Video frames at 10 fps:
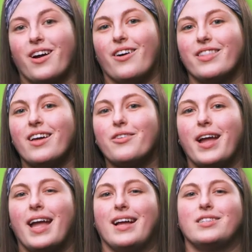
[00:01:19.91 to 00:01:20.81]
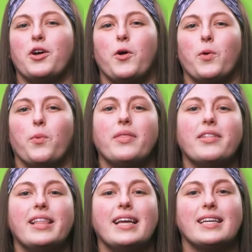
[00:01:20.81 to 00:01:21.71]
On the other hand, when
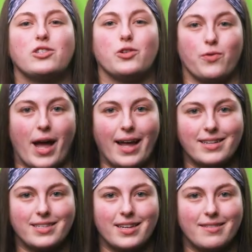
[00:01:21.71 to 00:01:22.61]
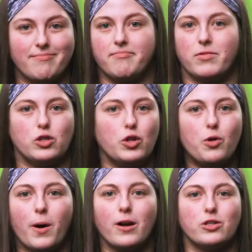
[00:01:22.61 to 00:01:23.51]
the link is direct, the two
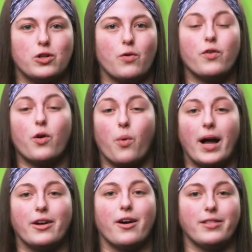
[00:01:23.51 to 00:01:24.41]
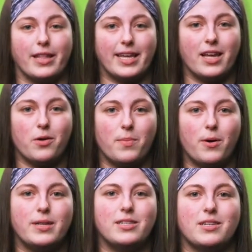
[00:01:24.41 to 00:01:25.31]
parts don't require a linking
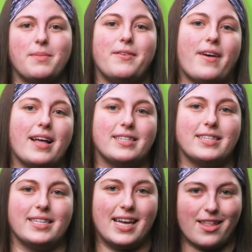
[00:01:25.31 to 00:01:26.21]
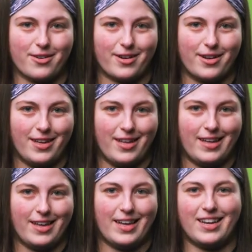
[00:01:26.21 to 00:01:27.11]
component to be fastened together.
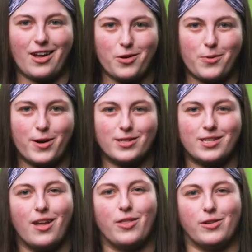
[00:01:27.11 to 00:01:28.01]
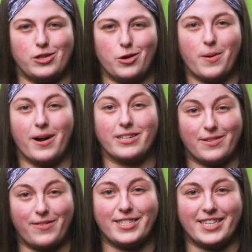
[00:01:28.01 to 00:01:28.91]
In other words, the two
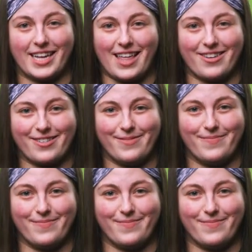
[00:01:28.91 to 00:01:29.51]
parts fit together.